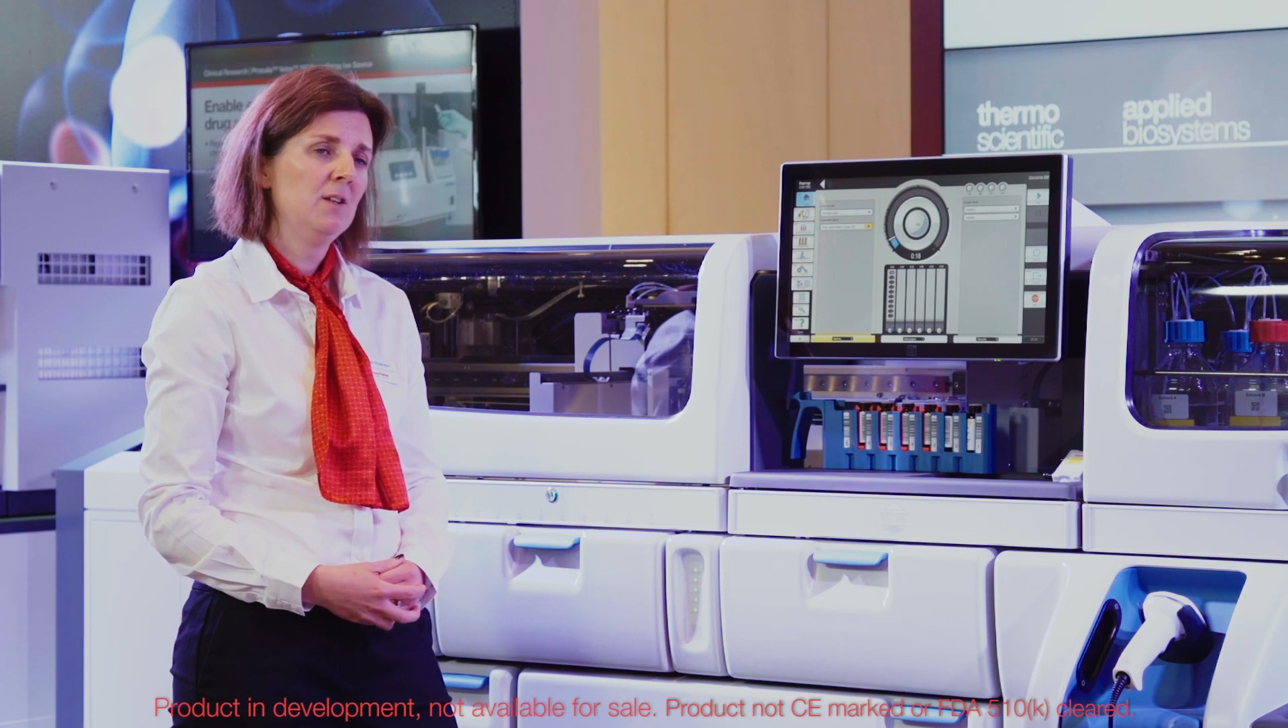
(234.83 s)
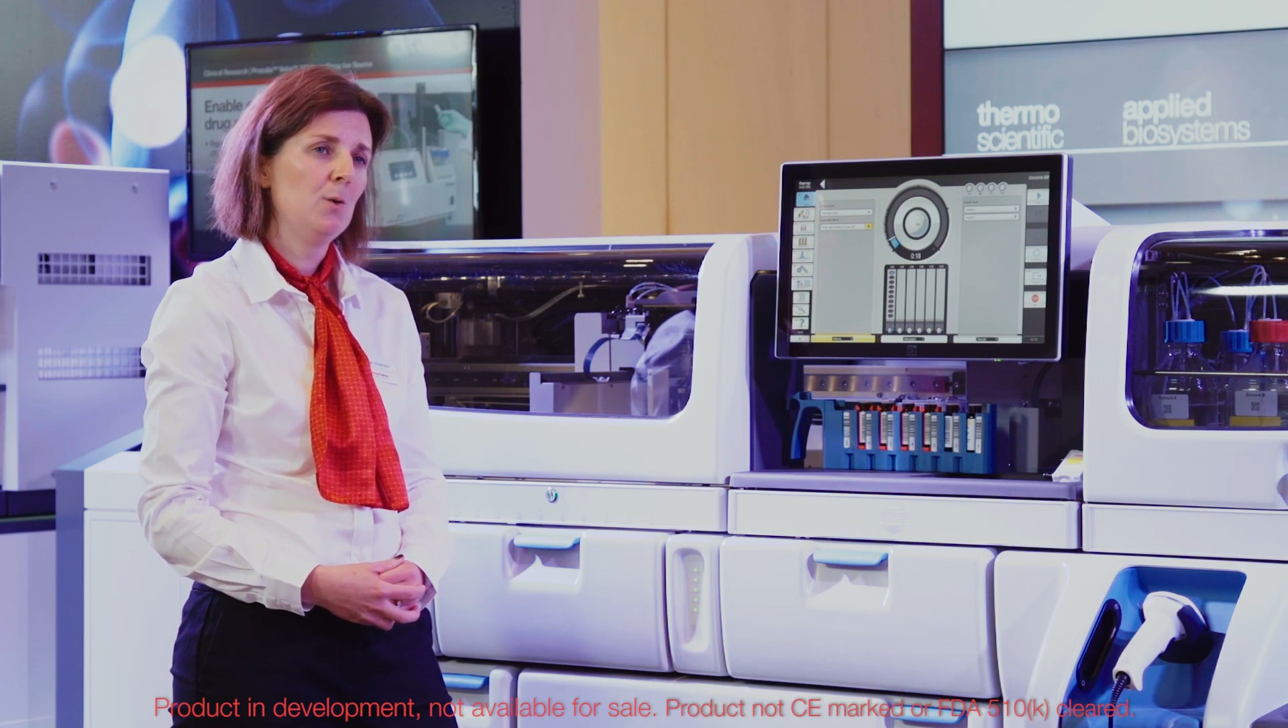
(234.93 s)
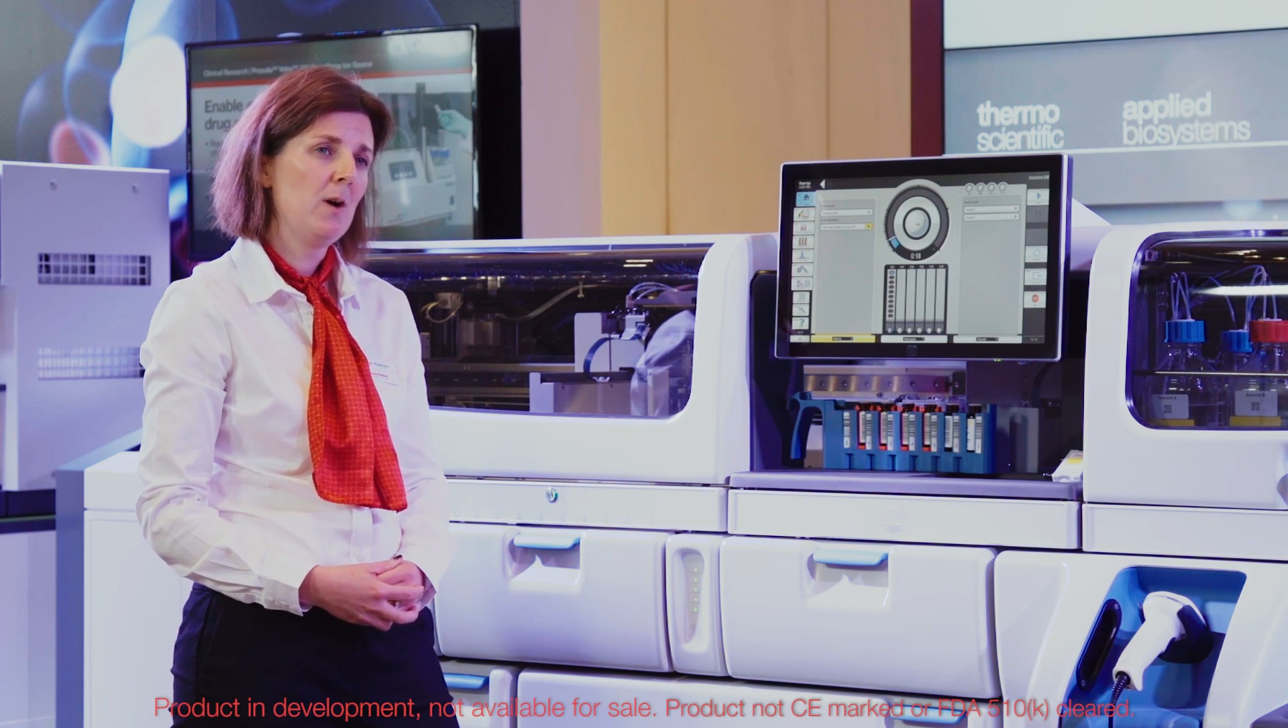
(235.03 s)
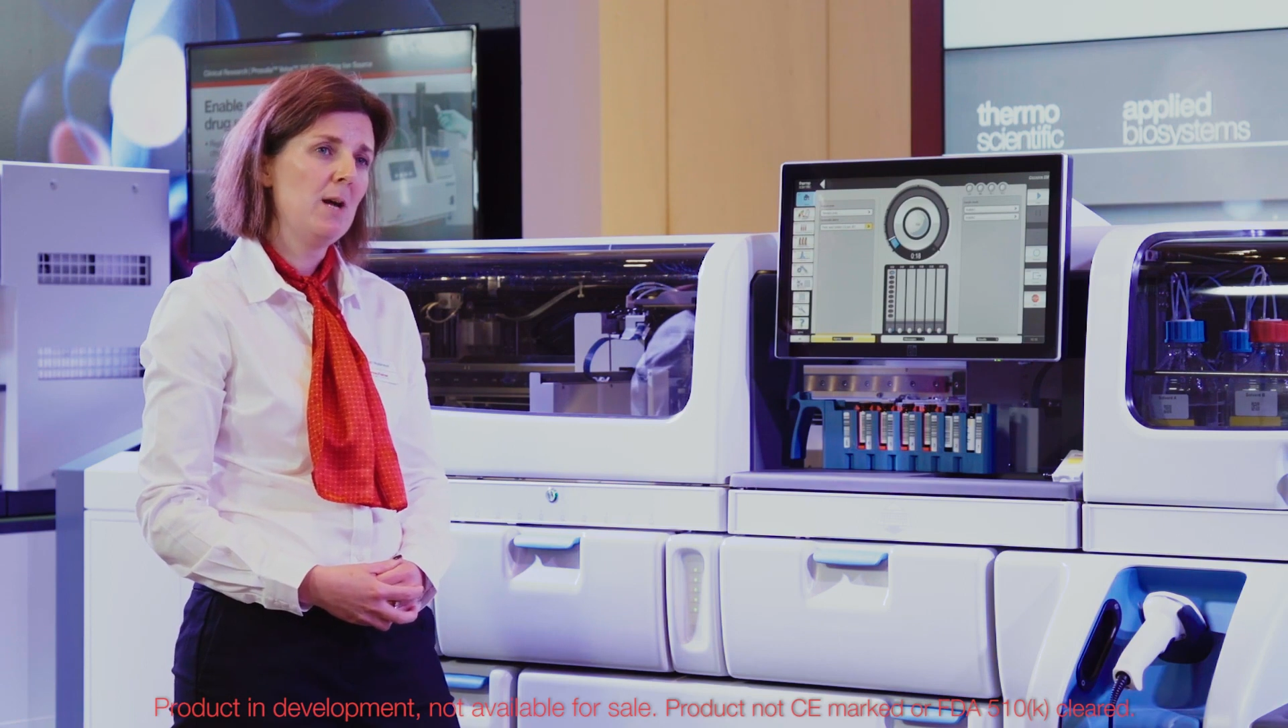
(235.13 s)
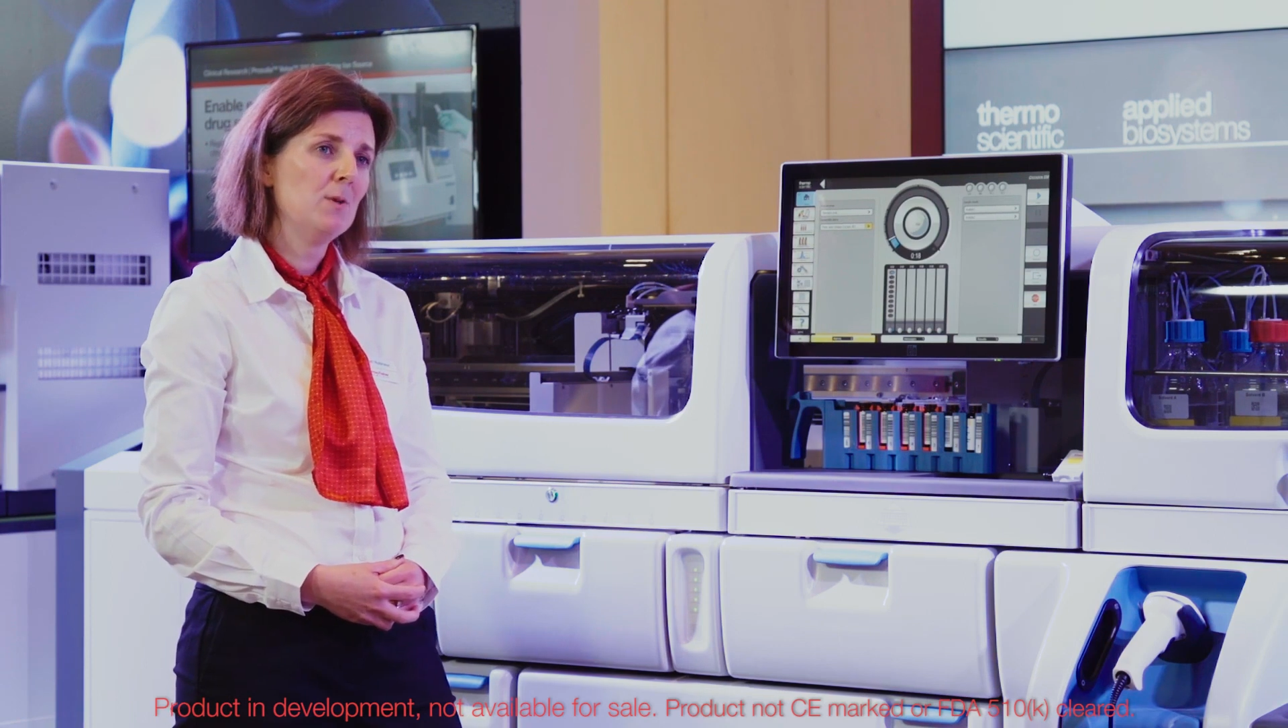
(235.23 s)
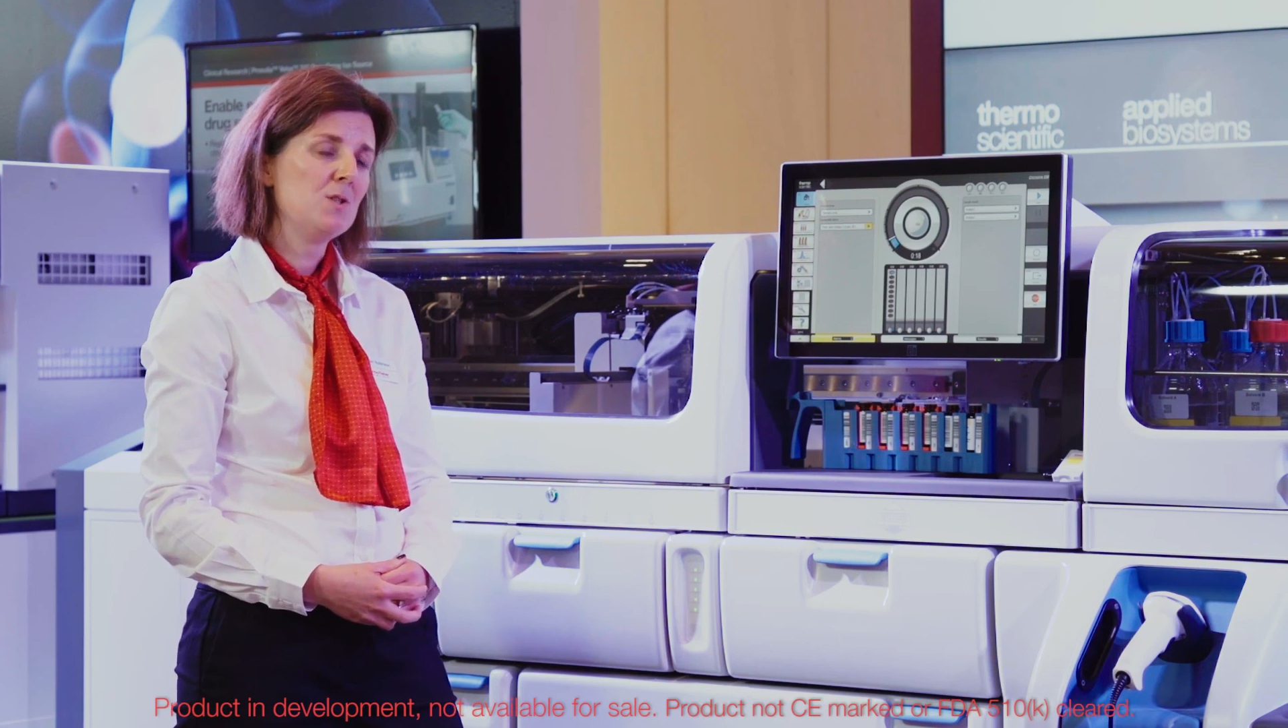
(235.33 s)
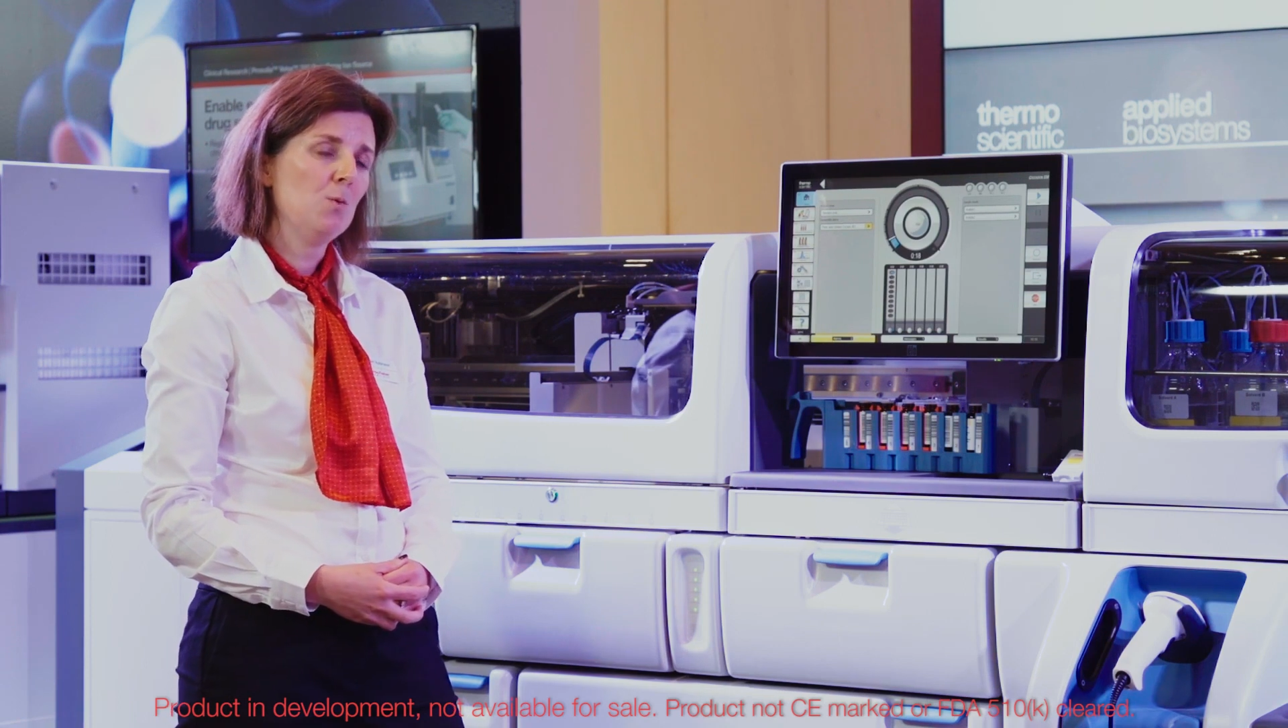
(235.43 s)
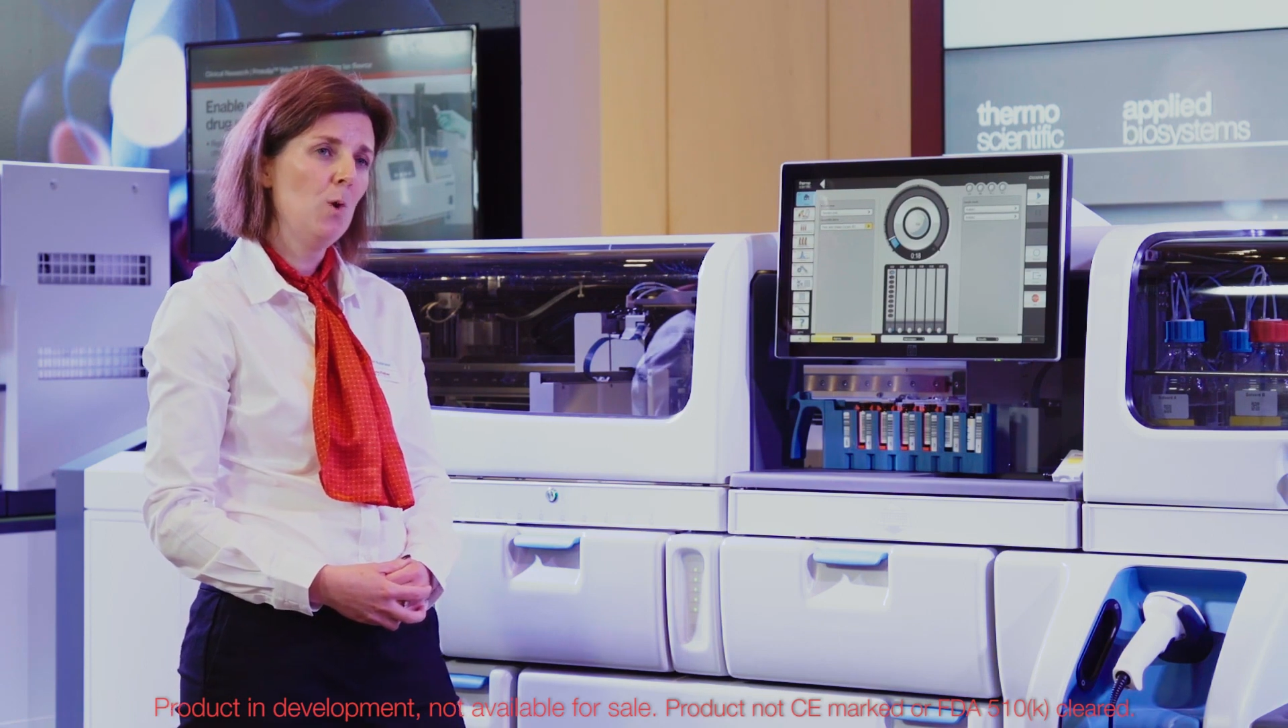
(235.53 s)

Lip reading: that we're able to